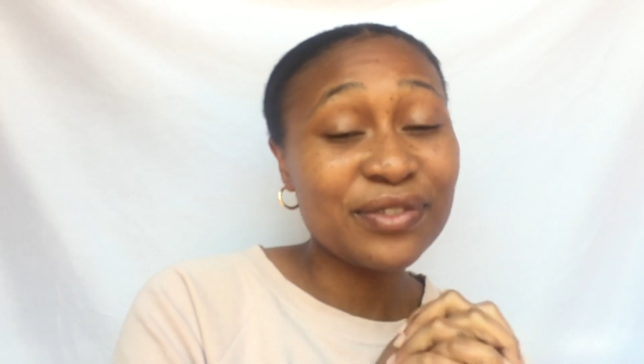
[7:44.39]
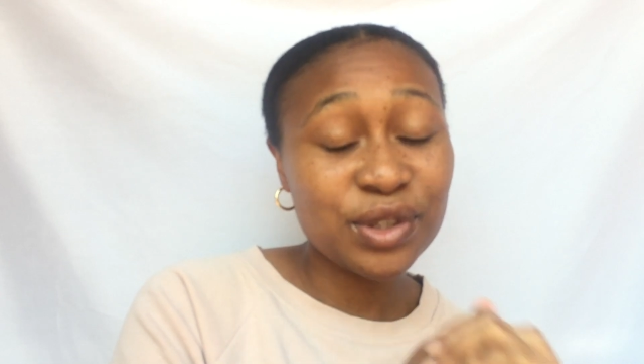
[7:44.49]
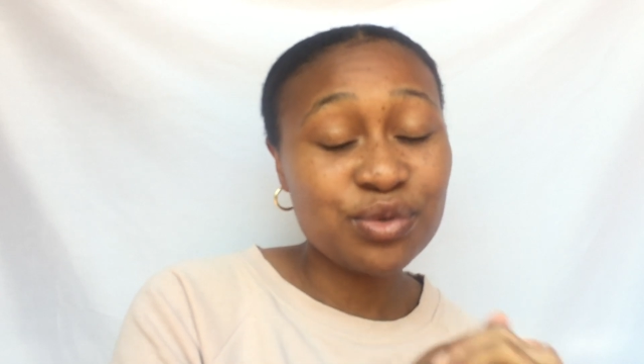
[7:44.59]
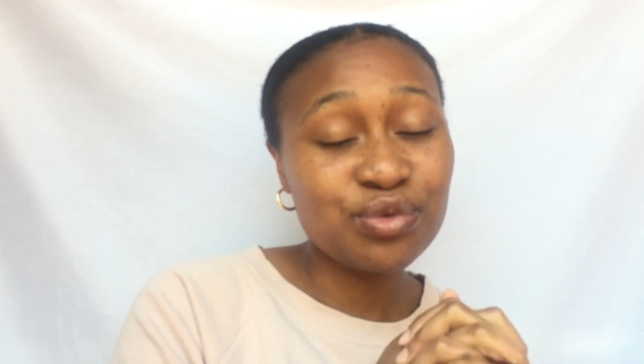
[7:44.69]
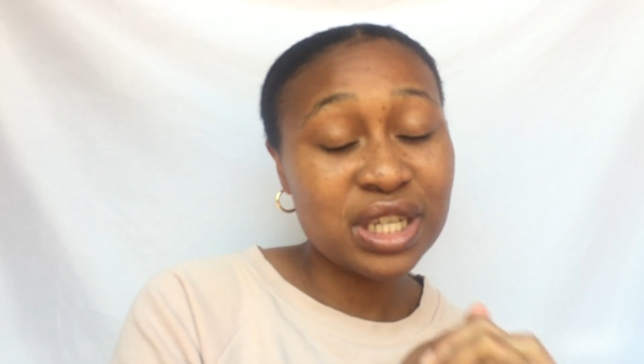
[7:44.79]

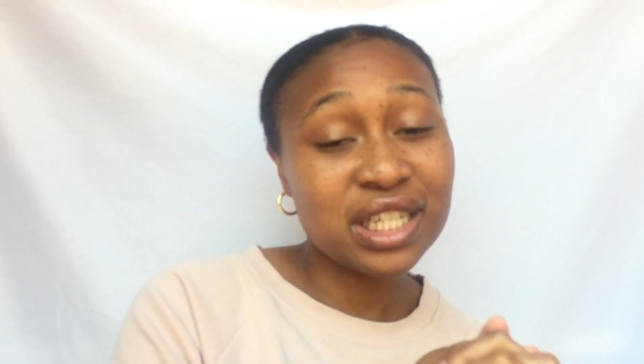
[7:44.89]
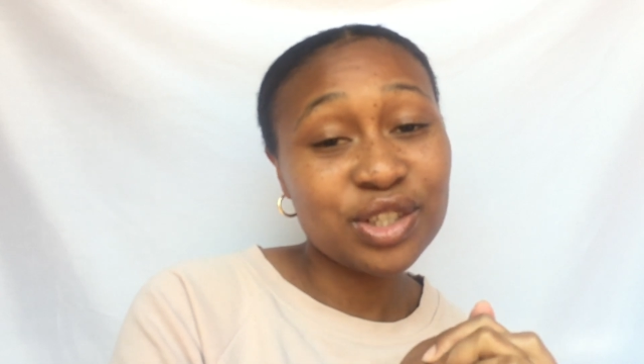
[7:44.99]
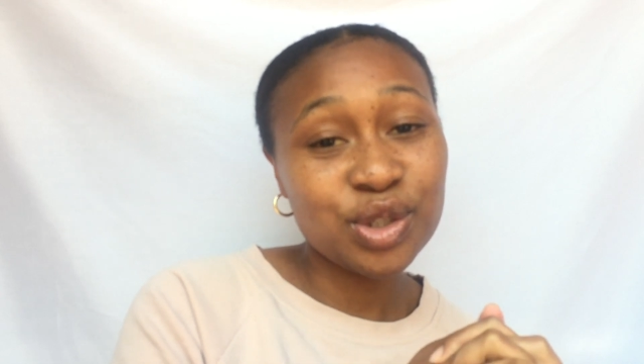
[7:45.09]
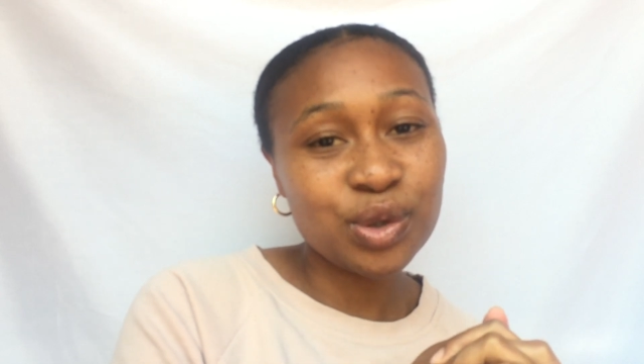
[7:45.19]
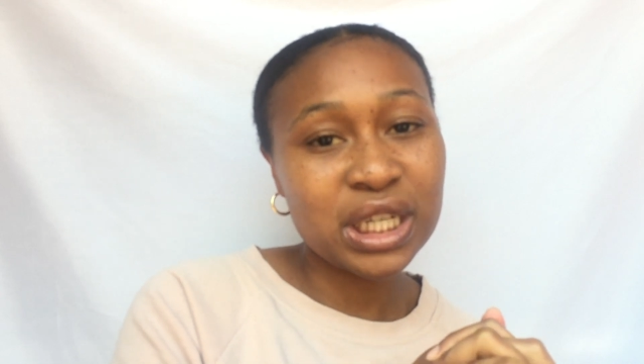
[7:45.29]
If you
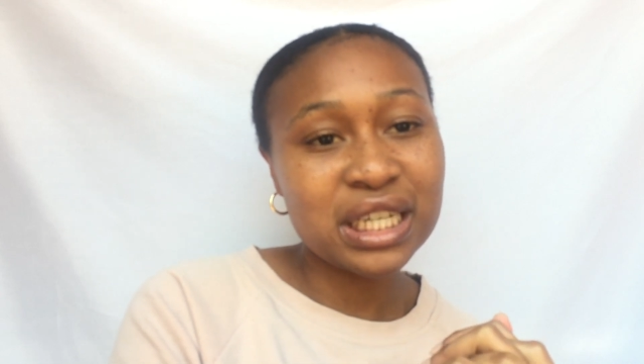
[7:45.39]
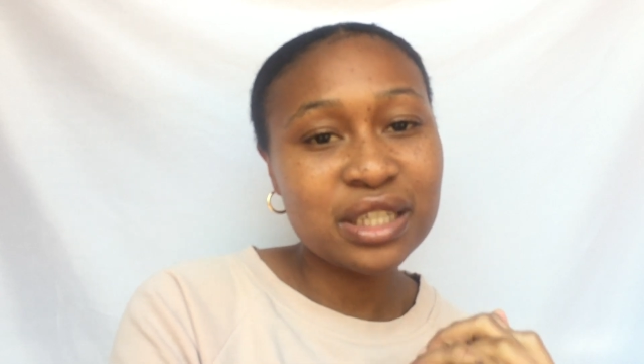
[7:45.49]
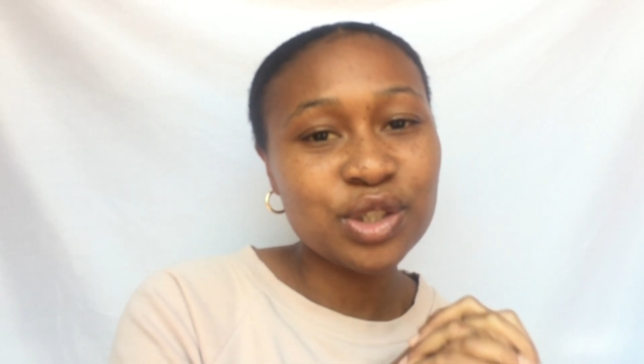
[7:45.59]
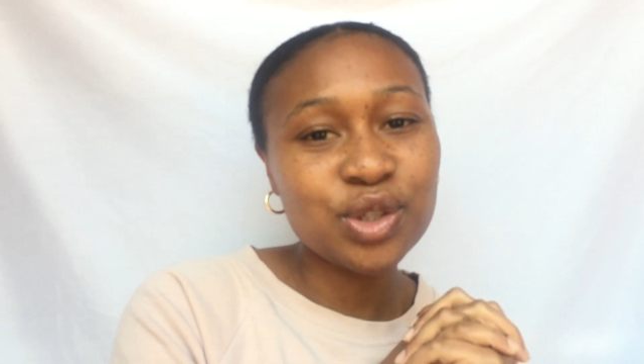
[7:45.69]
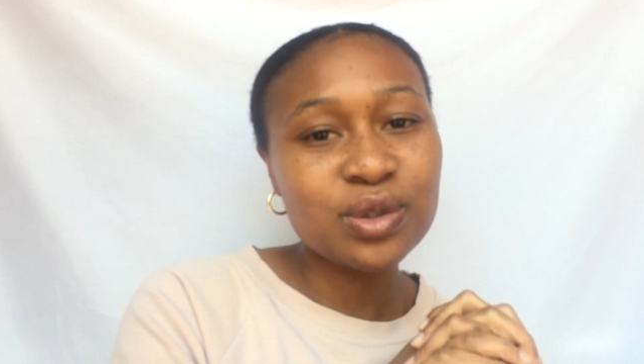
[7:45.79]
really enjoyed
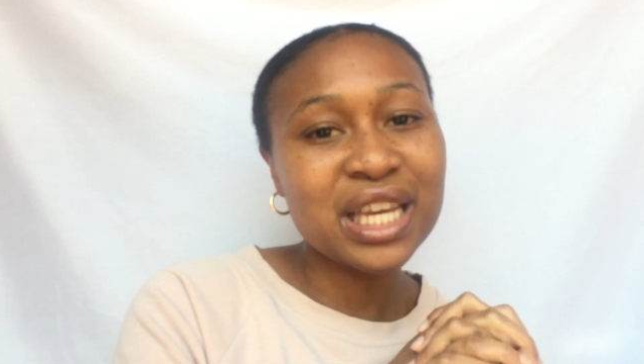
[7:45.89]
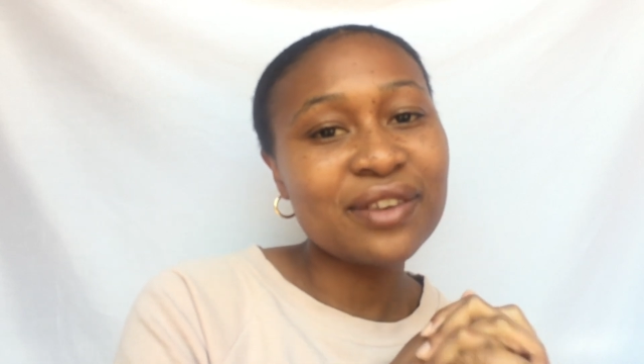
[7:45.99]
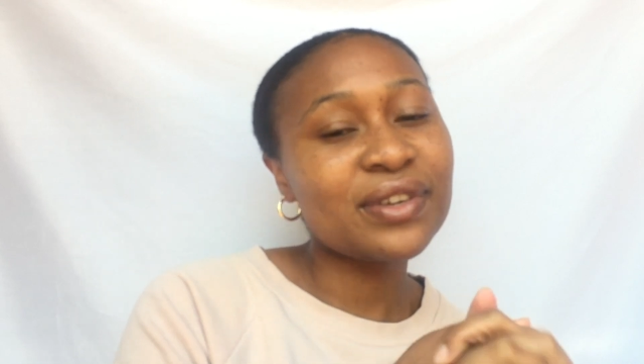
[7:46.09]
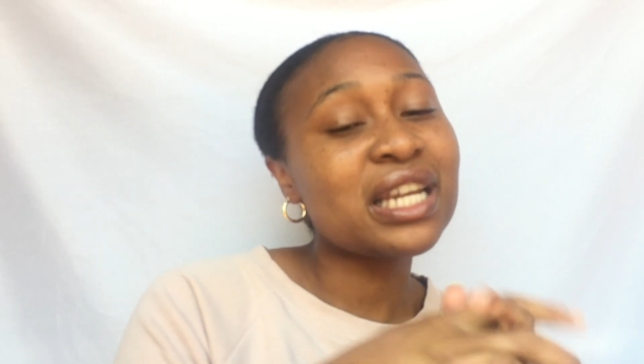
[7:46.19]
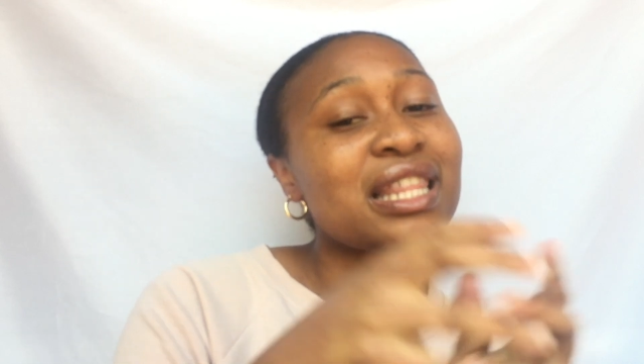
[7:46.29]
it, do
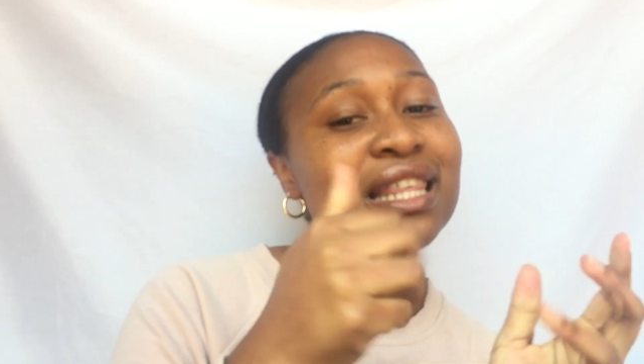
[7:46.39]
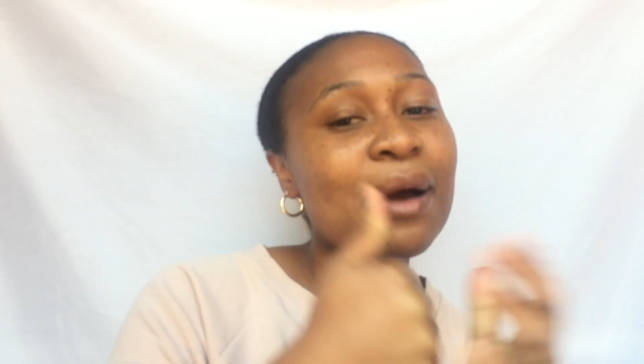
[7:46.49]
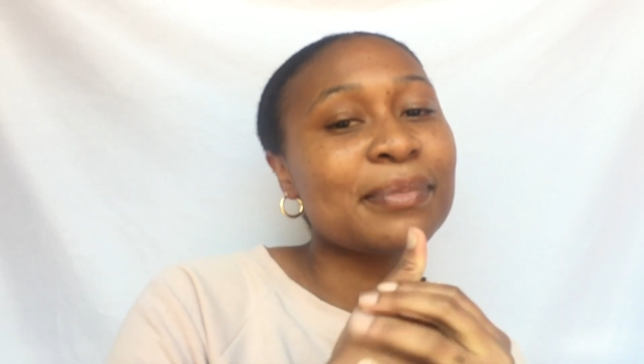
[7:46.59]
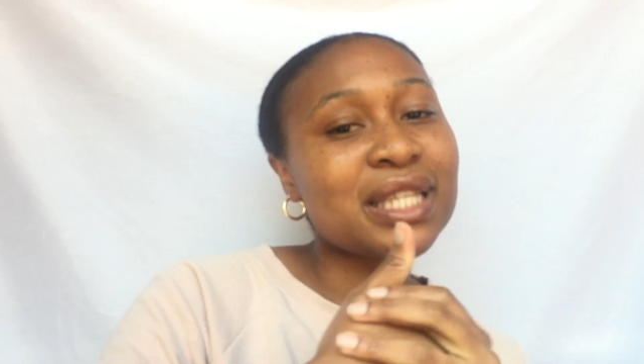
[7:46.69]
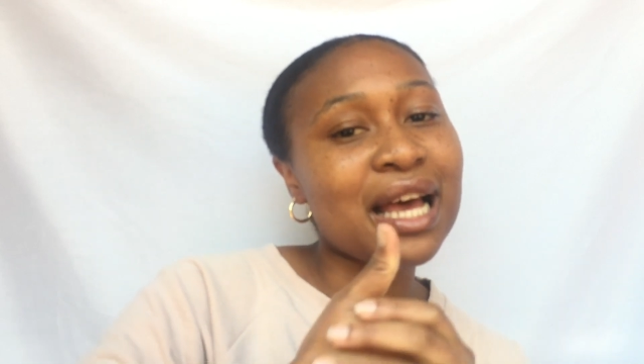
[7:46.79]
give it a
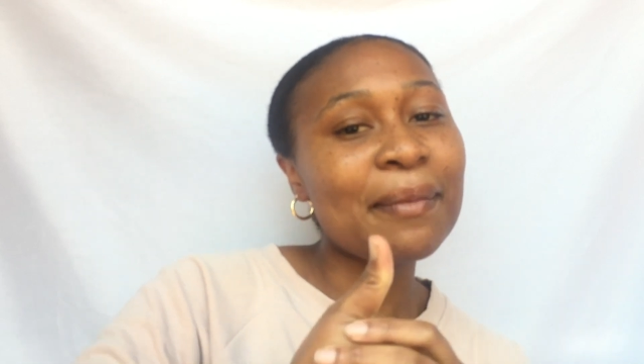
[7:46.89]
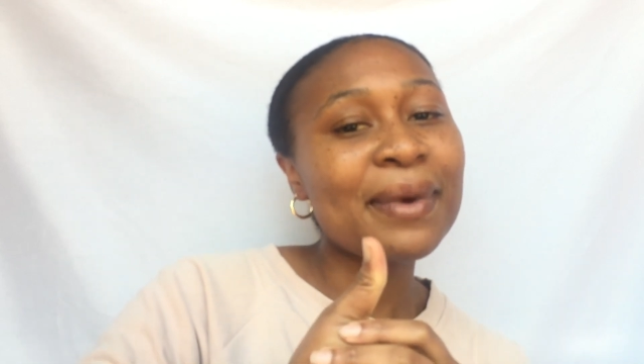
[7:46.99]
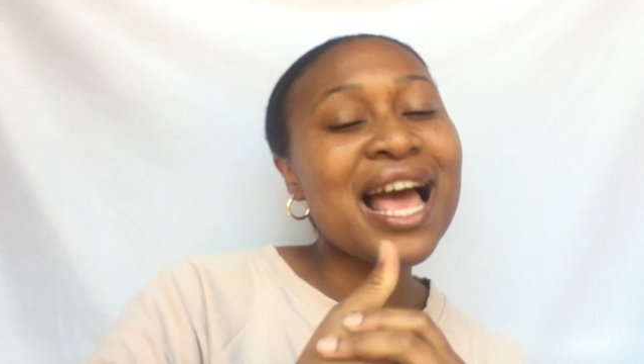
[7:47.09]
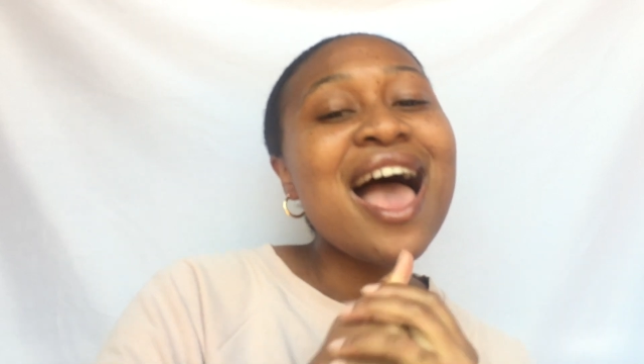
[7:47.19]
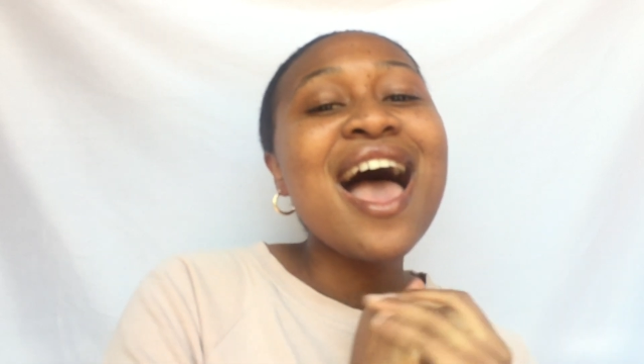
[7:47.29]
thumbs up